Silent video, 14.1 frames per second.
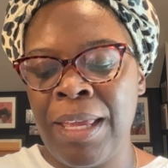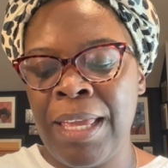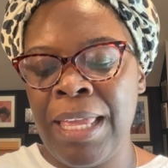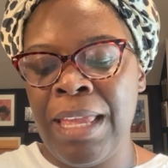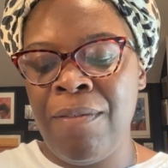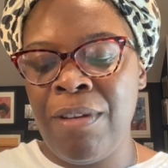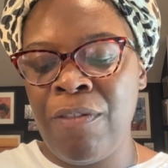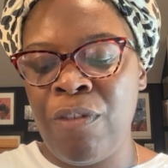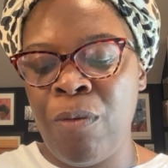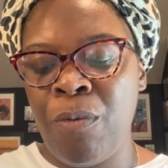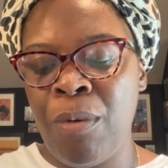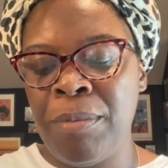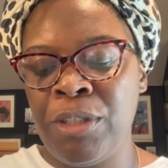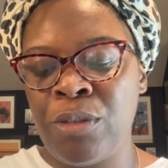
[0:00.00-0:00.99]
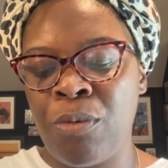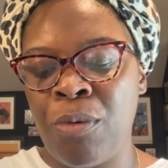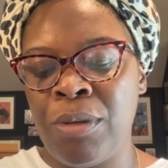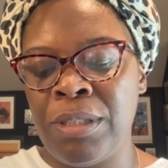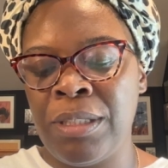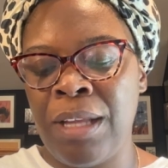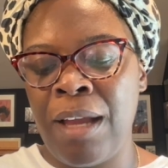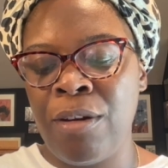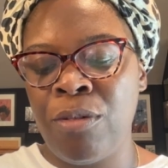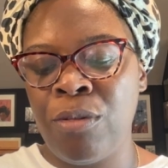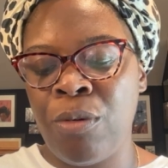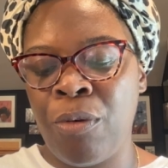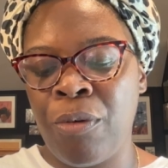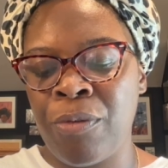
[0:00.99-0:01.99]
Even if a woman scores 9
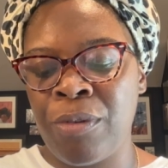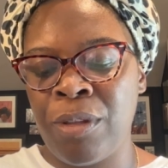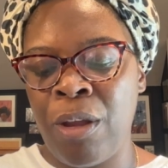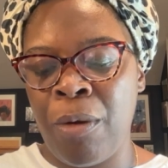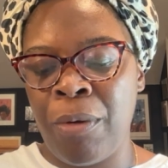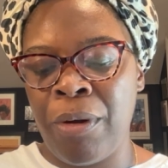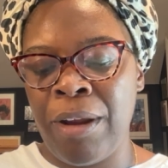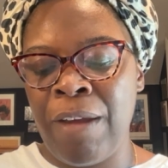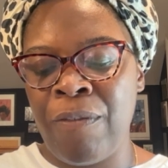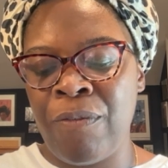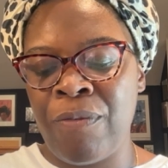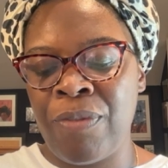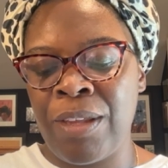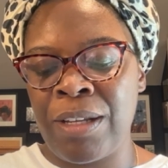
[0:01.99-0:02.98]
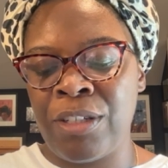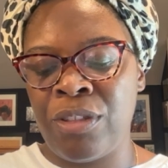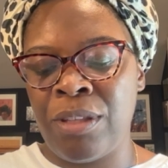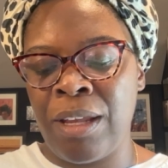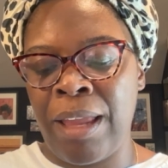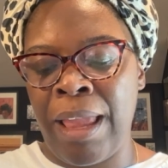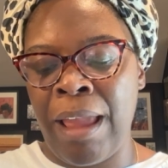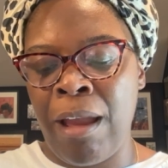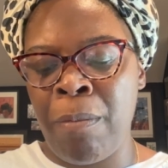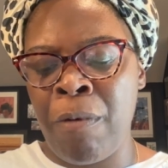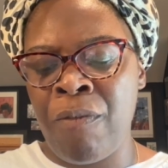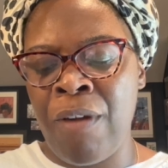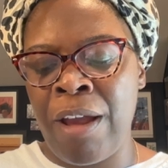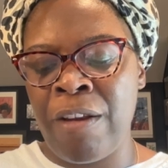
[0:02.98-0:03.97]
or lower, if the care
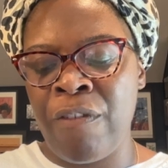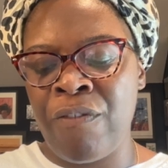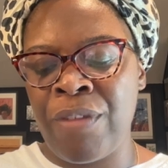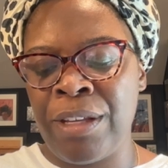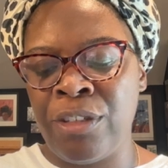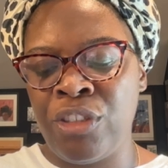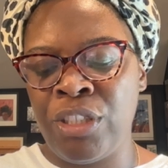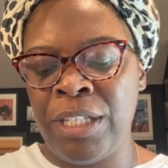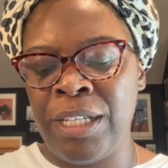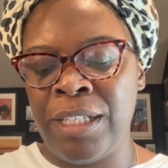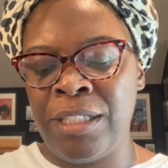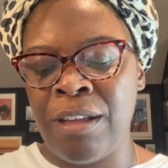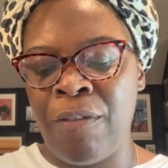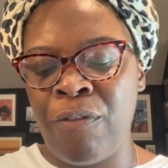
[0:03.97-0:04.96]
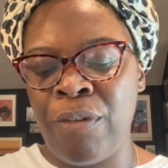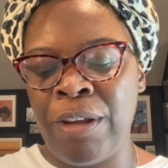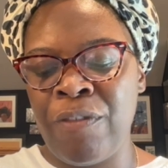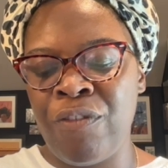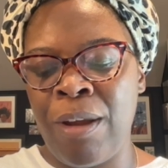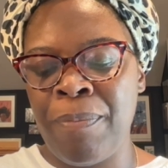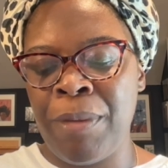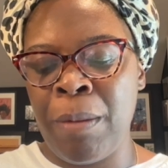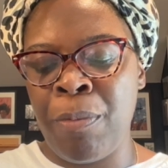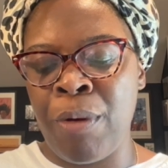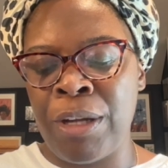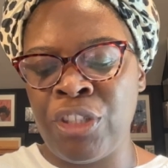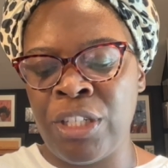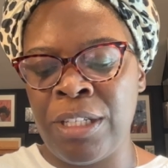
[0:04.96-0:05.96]
provider feels she is suffering from
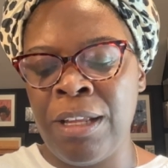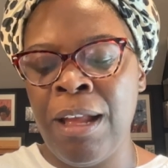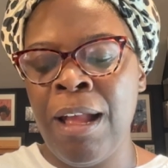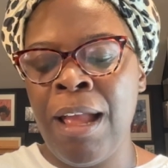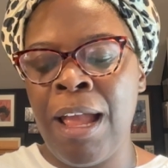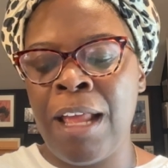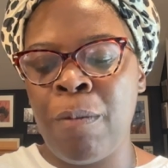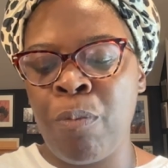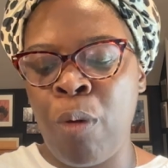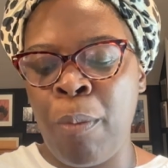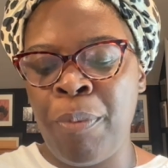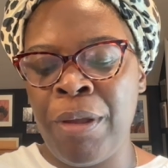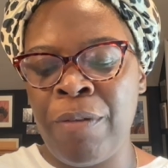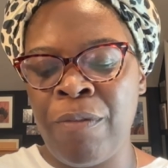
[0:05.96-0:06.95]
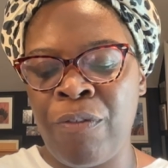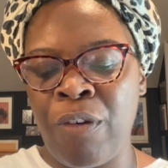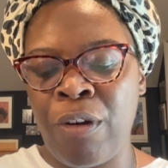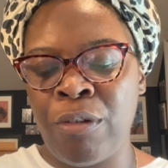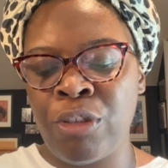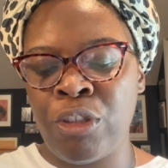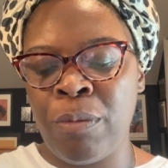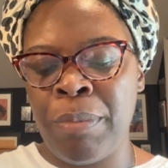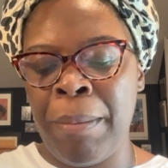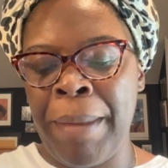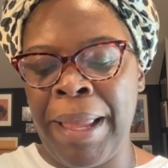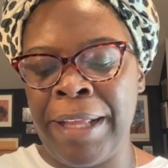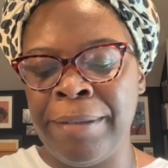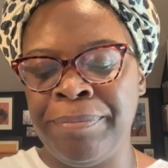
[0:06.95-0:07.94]
depression, an appropriate referral should be
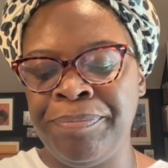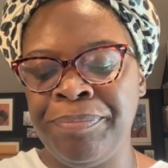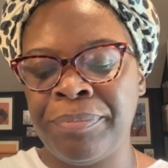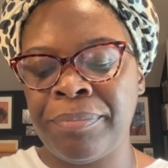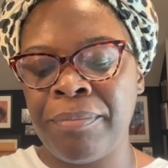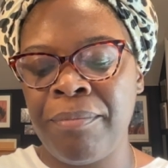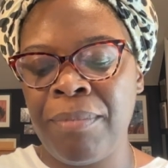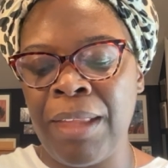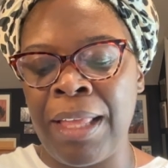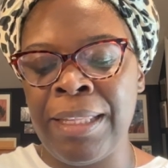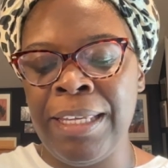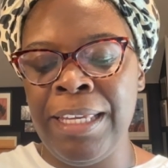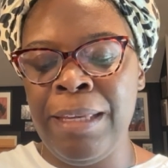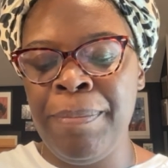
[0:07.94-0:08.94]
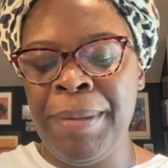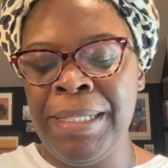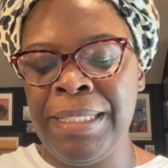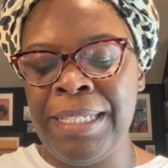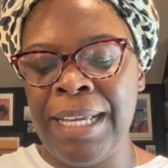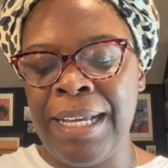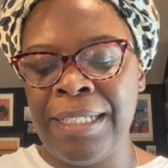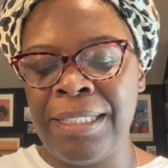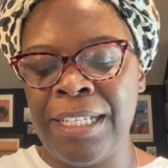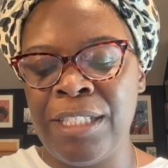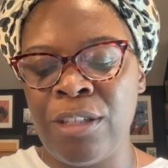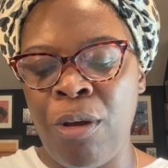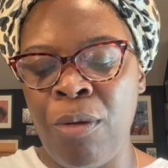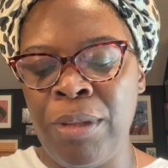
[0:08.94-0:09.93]
made. The EPDS
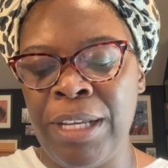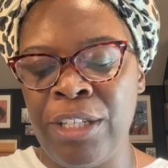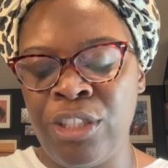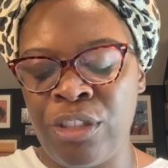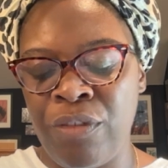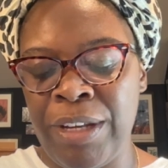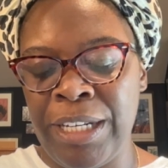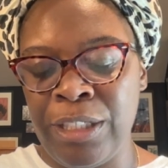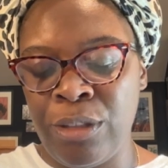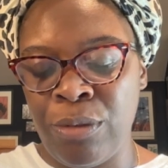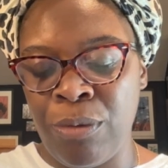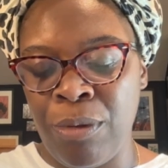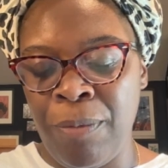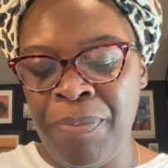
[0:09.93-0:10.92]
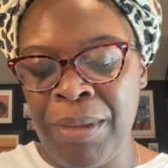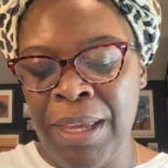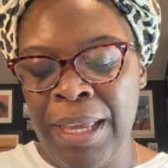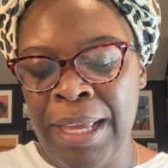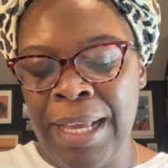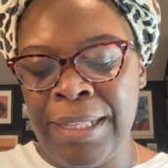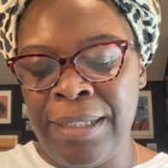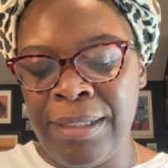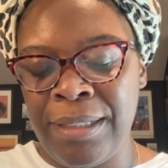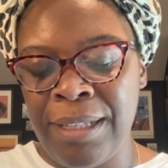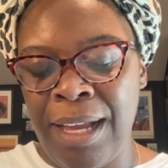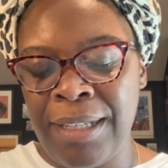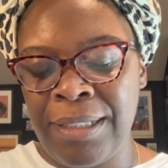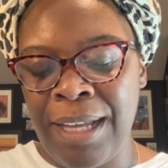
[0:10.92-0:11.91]
is only a screening tool. It does
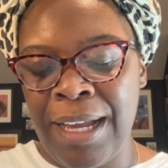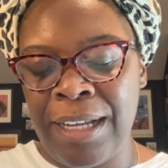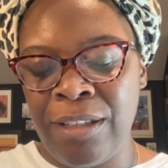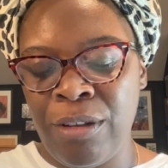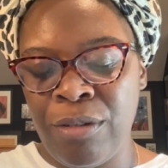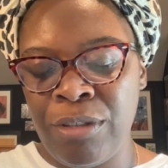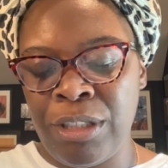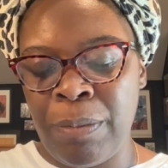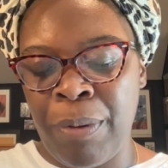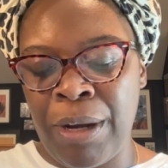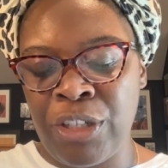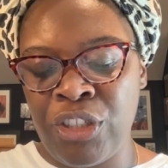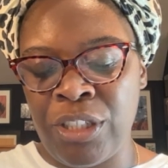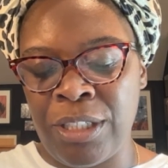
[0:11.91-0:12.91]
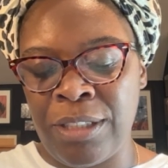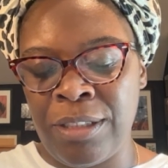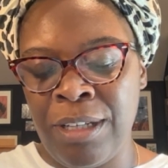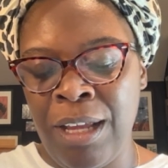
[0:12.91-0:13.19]
not diagnose depression.